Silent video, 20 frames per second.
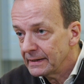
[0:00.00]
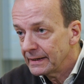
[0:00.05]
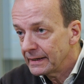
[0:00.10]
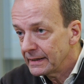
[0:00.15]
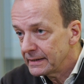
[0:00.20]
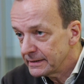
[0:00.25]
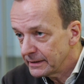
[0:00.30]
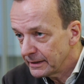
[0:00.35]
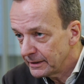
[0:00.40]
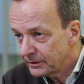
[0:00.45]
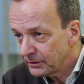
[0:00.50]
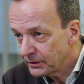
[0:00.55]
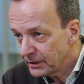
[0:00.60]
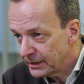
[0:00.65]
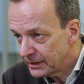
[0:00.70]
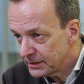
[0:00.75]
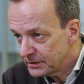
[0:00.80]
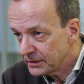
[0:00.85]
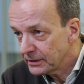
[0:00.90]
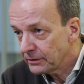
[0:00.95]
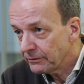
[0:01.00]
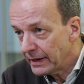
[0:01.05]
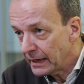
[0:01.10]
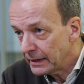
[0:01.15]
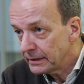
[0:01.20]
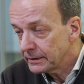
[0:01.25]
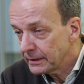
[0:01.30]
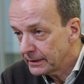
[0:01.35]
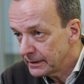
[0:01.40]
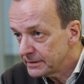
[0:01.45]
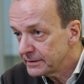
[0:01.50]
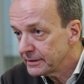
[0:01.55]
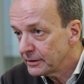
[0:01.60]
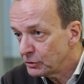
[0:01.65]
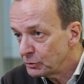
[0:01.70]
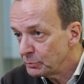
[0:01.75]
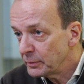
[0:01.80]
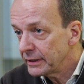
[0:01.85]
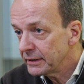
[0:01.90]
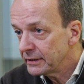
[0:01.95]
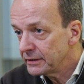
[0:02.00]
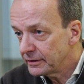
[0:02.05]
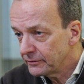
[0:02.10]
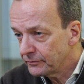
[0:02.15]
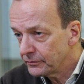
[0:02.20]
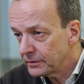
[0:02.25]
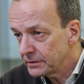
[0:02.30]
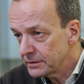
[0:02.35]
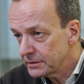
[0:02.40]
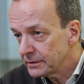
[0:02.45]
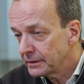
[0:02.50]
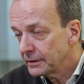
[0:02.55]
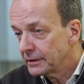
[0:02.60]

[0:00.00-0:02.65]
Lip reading: and tell your kids and grandkids that you made a difference?